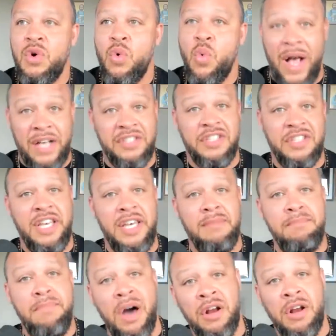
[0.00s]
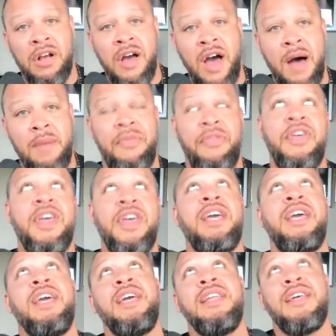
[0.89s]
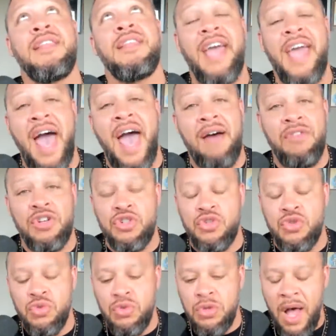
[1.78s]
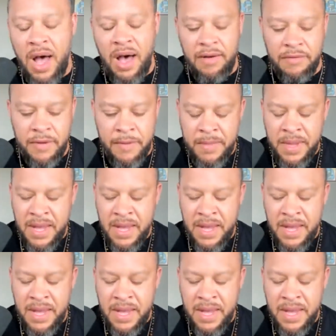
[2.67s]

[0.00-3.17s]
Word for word: Westley and Buttercup thinking that they have a true love.